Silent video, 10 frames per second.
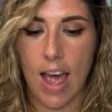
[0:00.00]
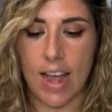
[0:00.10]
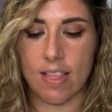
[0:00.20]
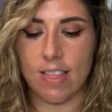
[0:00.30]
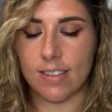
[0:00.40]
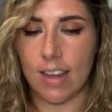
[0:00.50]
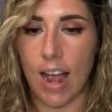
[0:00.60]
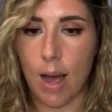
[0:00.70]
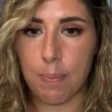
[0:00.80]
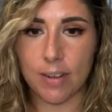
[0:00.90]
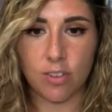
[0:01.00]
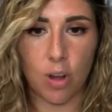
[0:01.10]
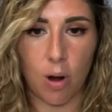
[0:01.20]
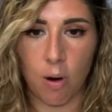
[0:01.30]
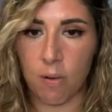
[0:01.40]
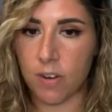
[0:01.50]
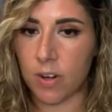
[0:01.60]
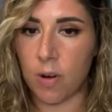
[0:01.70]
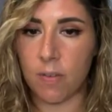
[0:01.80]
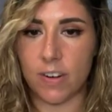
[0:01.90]
And this happens over
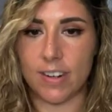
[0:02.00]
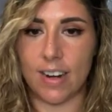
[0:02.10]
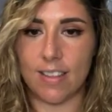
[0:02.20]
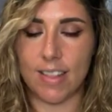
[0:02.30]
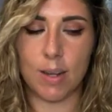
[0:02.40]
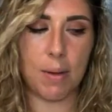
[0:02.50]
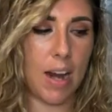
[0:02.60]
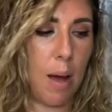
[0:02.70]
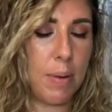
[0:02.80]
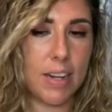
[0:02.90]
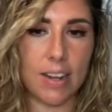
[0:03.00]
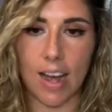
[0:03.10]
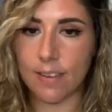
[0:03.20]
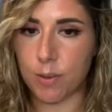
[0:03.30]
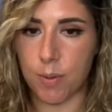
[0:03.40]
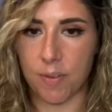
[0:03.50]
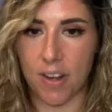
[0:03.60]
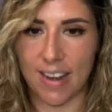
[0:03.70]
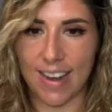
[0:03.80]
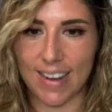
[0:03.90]
and over again. Think about how many lives we've
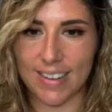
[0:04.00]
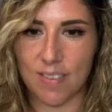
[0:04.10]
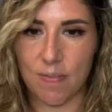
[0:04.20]
all had.